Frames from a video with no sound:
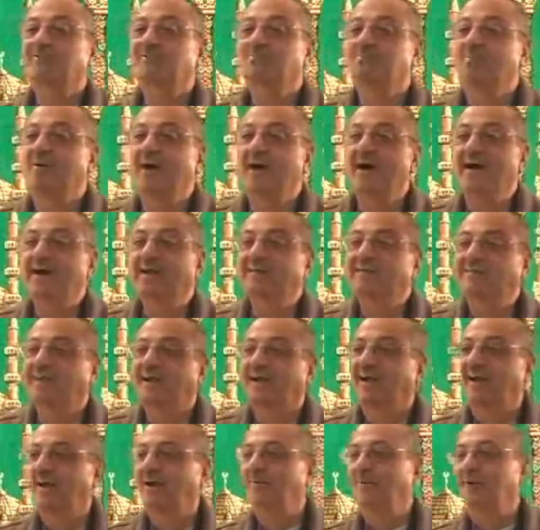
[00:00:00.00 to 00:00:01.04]
ma as a
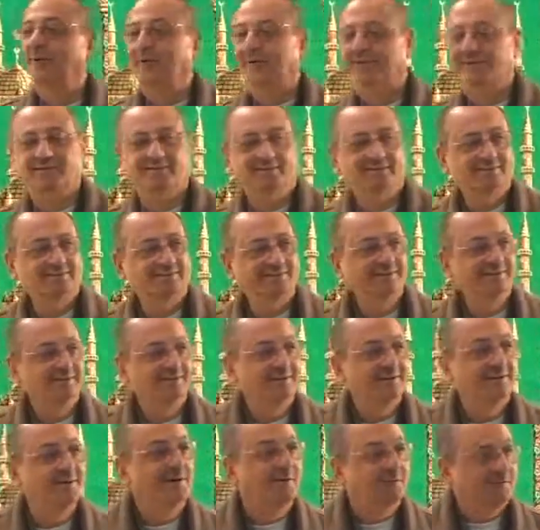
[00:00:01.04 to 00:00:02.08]
khabar.
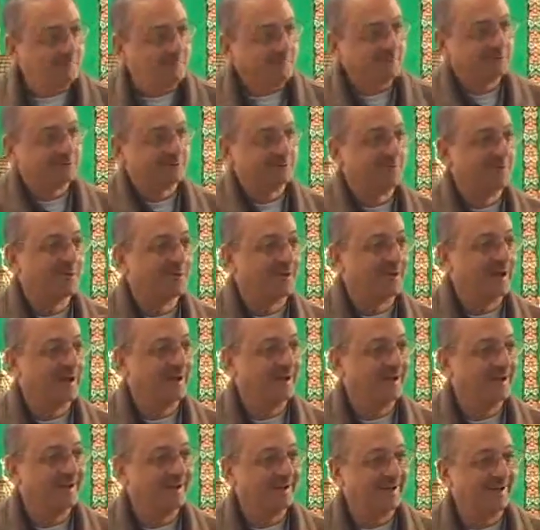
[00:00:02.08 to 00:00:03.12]
Masmuka.
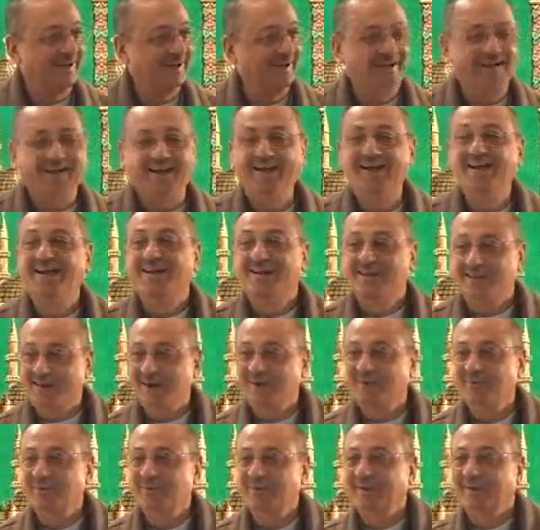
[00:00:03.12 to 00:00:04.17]
Now
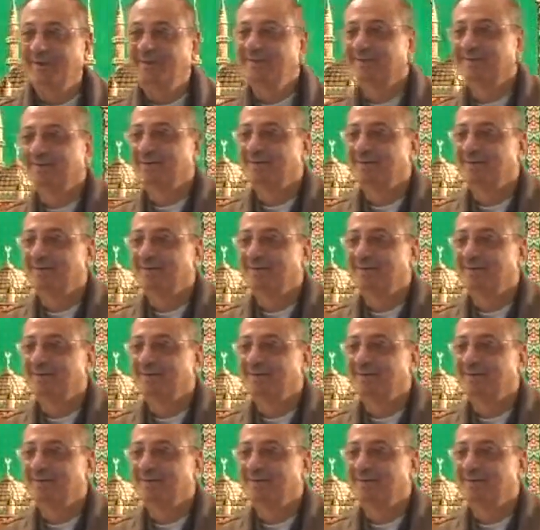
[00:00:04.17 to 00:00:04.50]
you can say